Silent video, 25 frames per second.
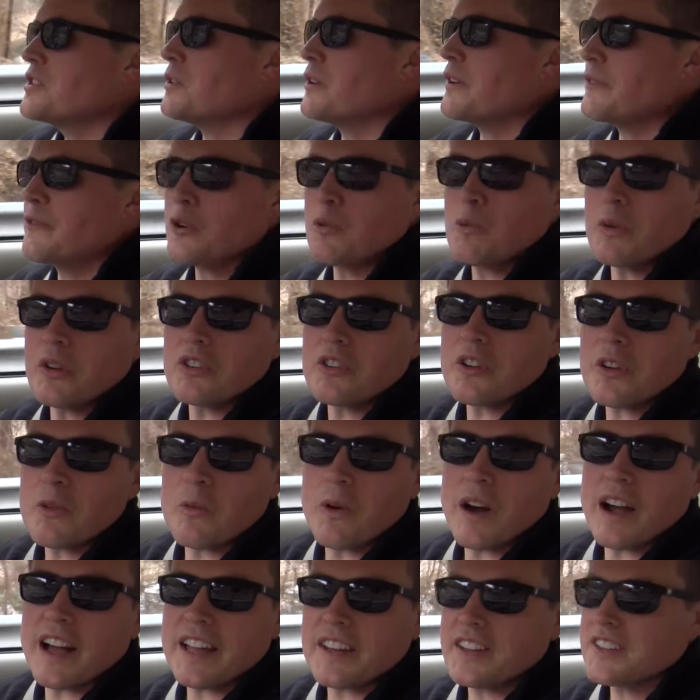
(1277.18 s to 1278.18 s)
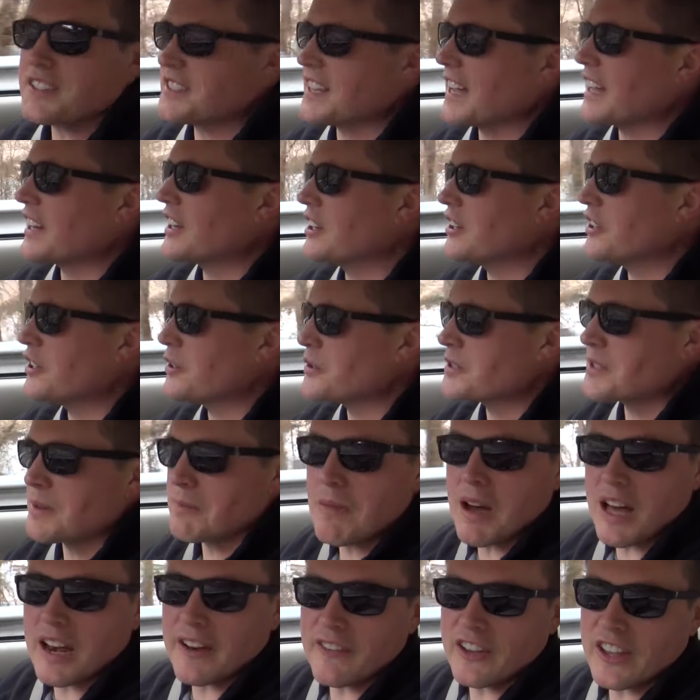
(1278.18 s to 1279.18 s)
So if you're wondering why I decided to do
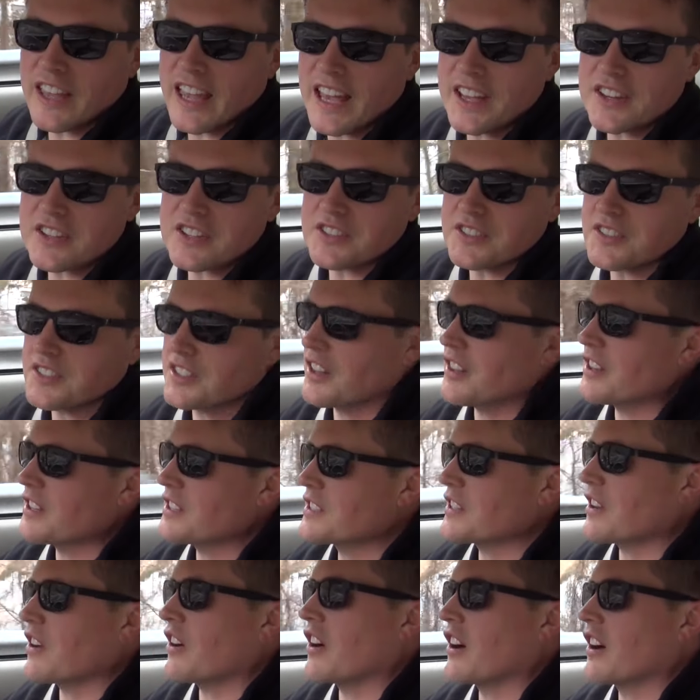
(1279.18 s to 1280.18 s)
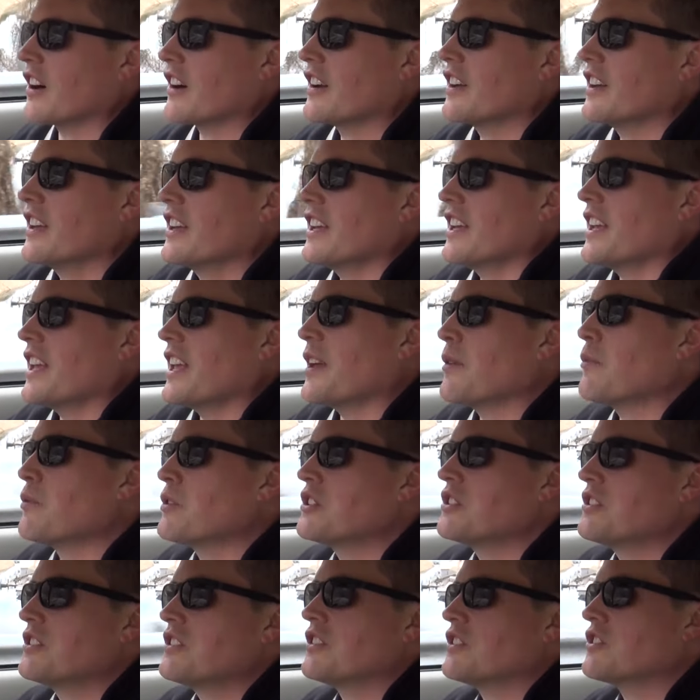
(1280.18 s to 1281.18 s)
some modifications to this car, it
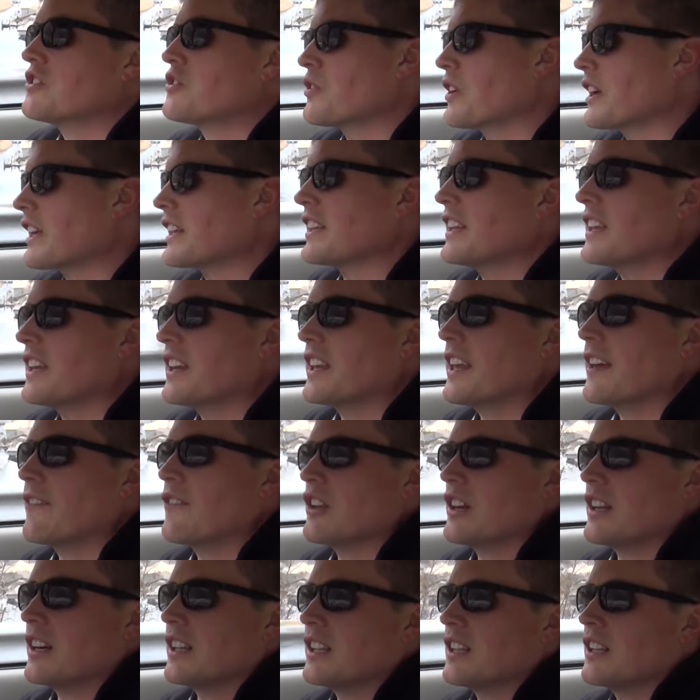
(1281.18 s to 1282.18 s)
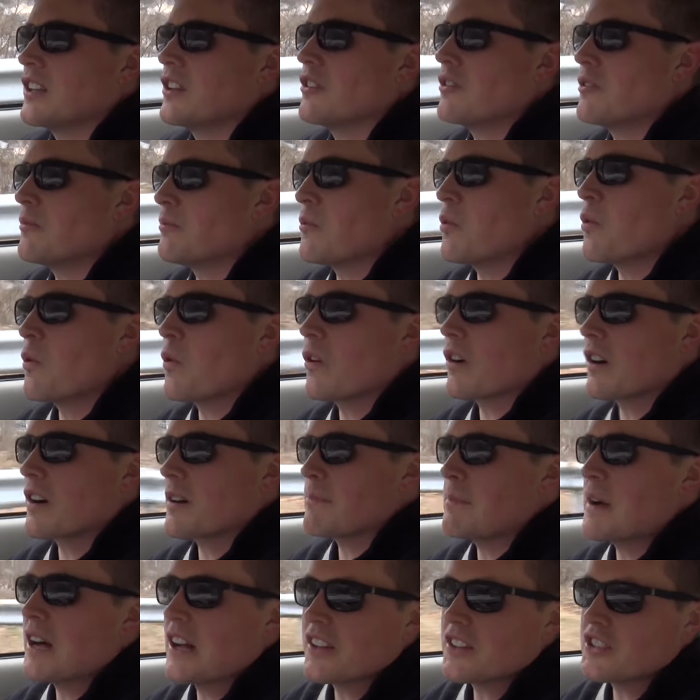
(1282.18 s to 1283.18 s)
was strictly to give it a little
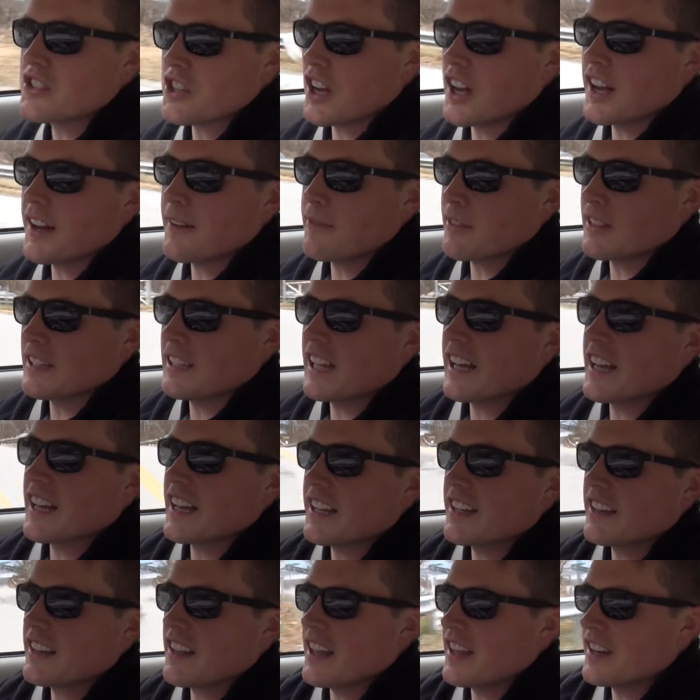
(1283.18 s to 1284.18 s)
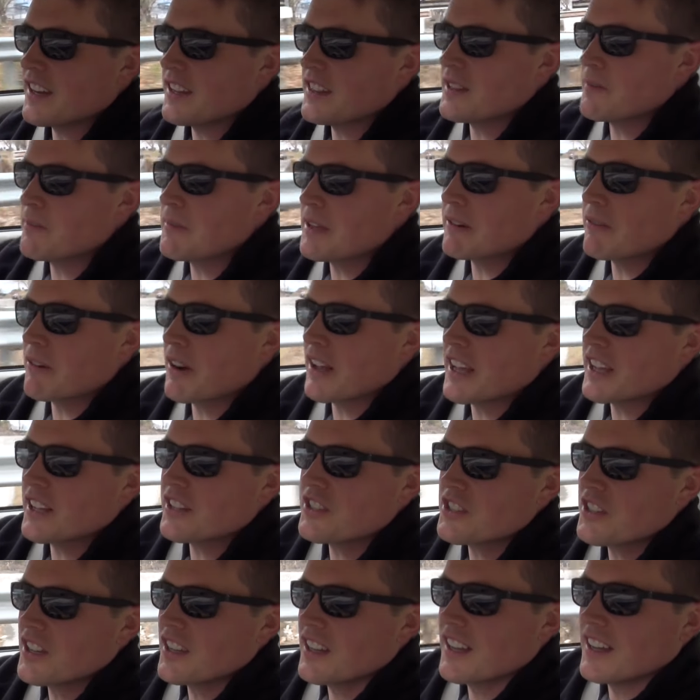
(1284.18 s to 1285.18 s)
more punch off the line and in the
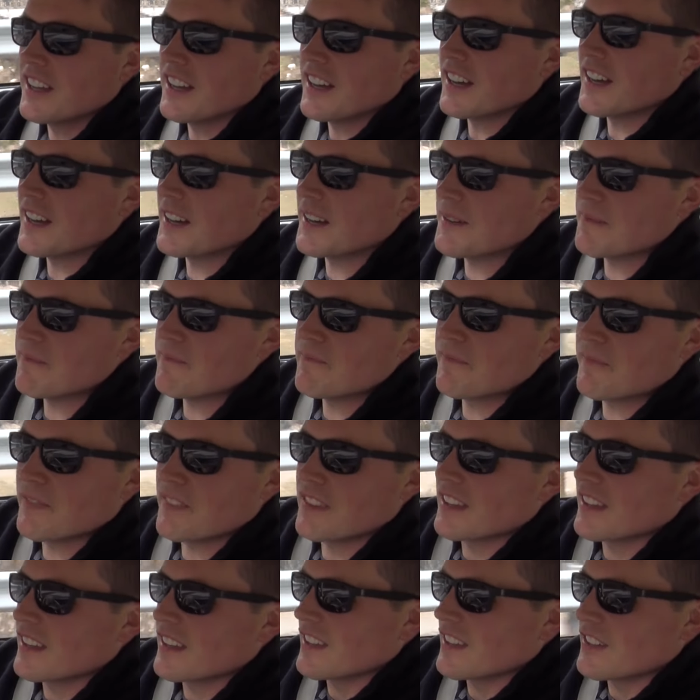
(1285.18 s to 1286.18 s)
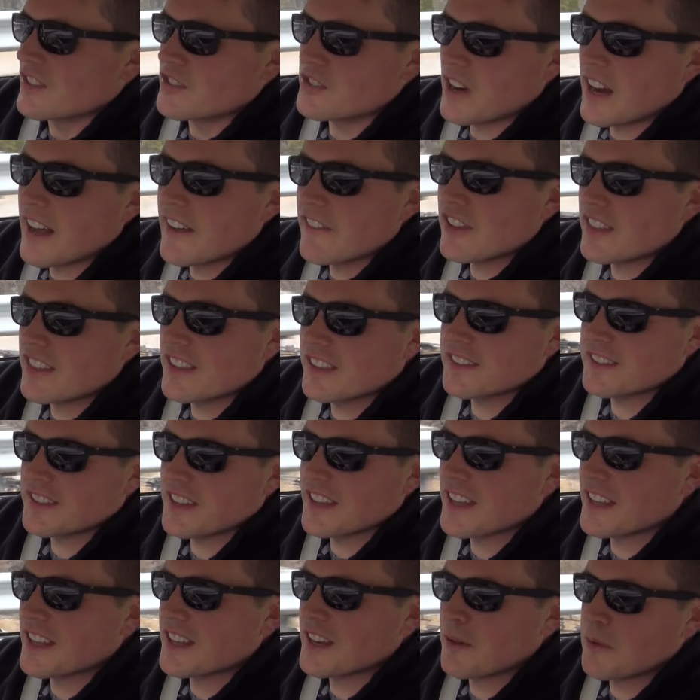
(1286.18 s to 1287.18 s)
mid-range. Um, driving this
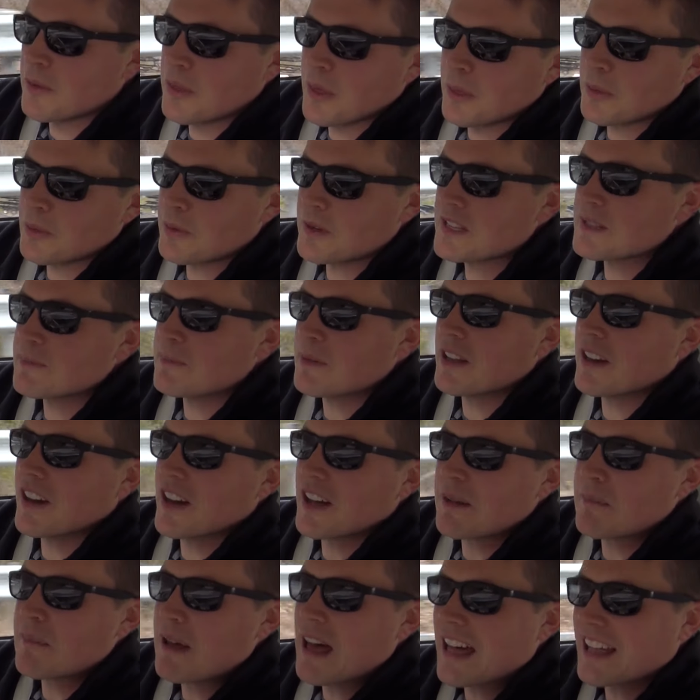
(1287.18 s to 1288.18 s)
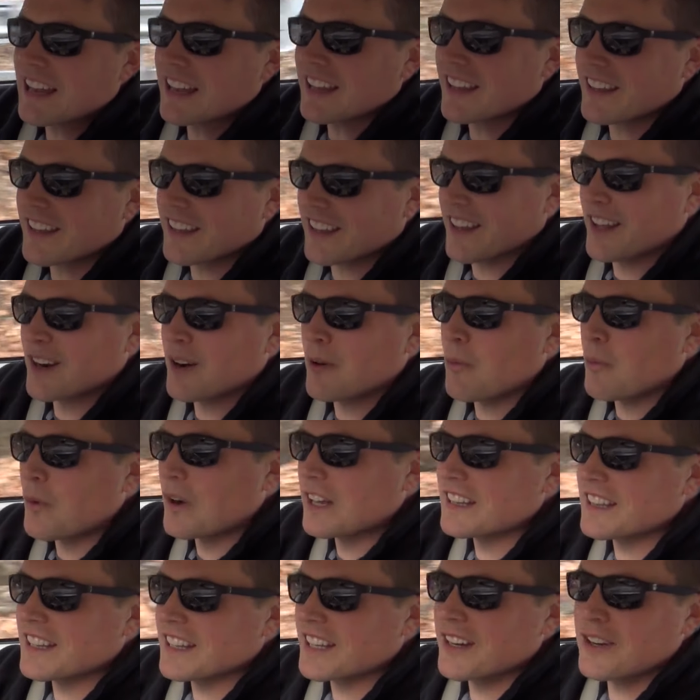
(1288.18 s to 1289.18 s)
thing, you know, with a three-speed automatic and a
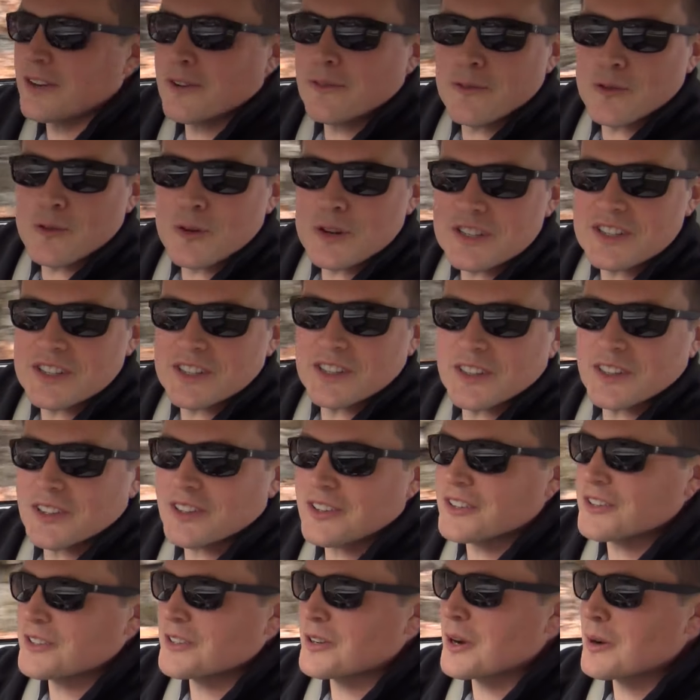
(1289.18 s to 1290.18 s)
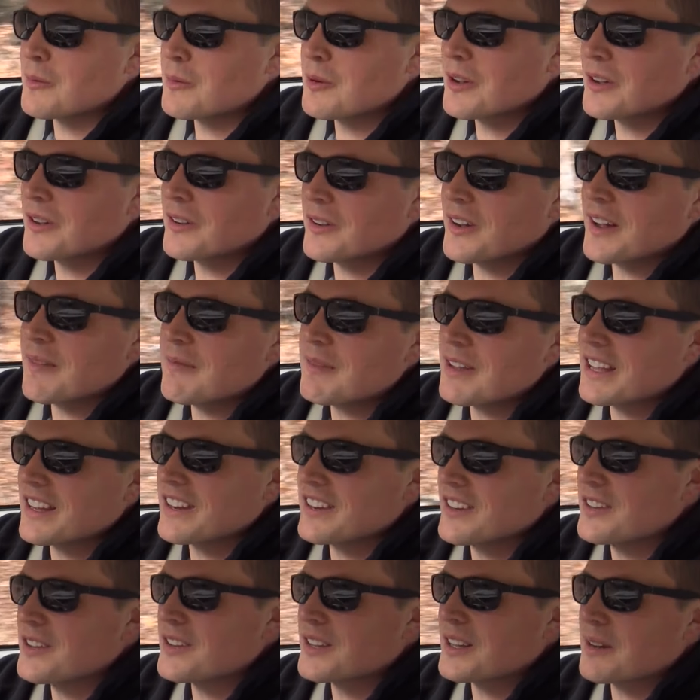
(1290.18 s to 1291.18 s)
one-liter four-cylinder turbo, I
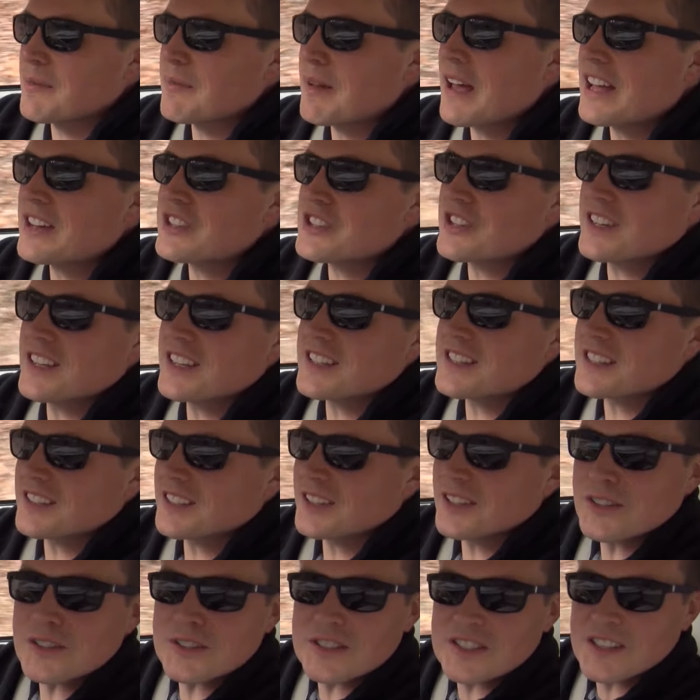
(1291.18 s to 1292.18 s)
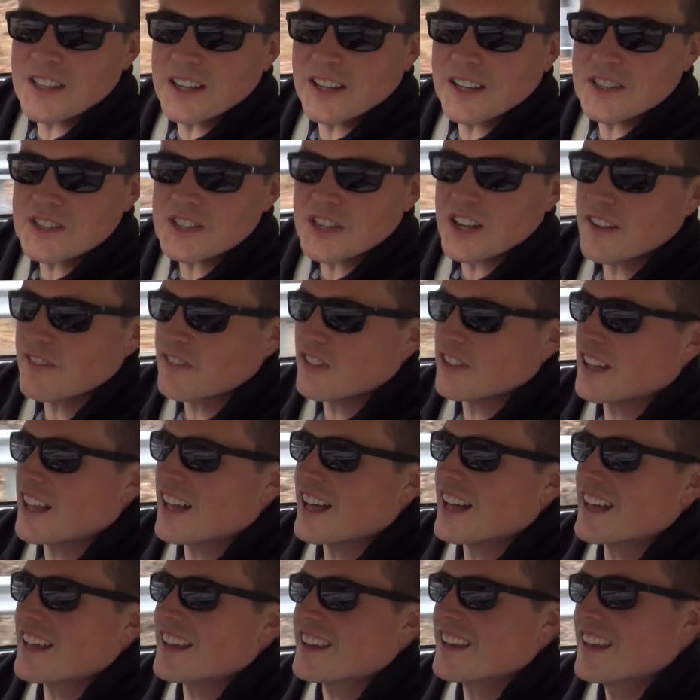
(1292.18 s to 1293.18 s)
mean, you can imagine it's a little sluggish off the
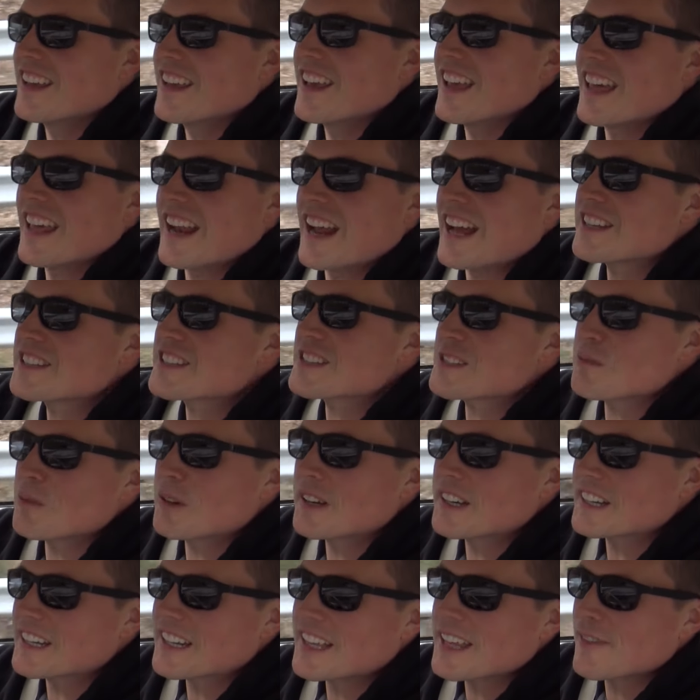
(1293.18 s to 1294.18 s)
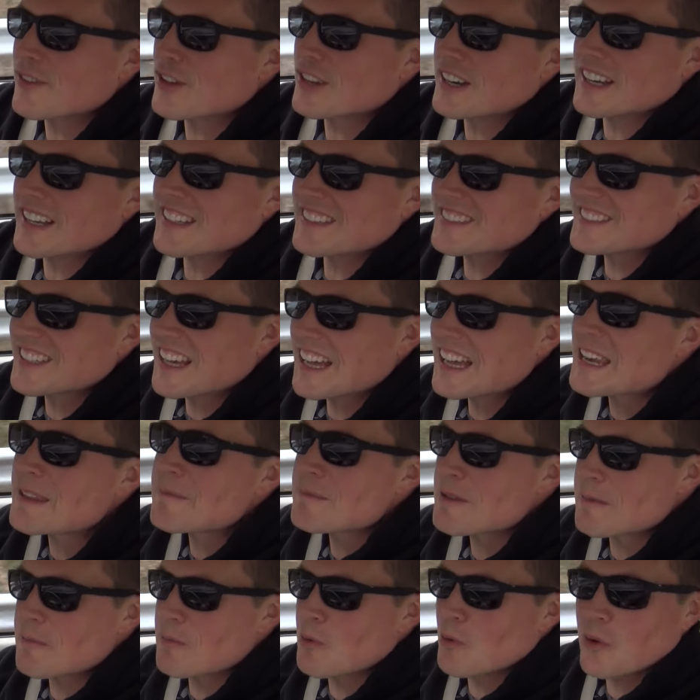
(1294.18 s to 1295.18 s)
line, and I just wanted to give it a tiny
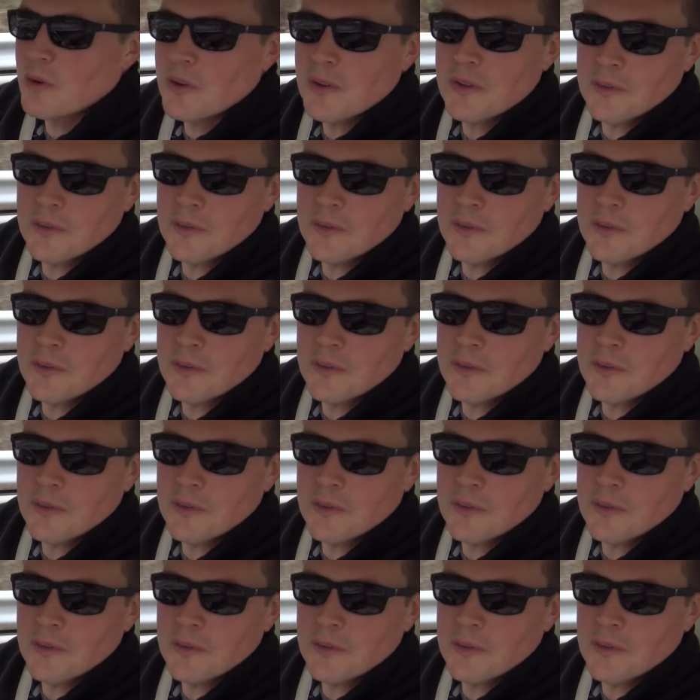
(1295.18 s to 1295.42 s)
bit more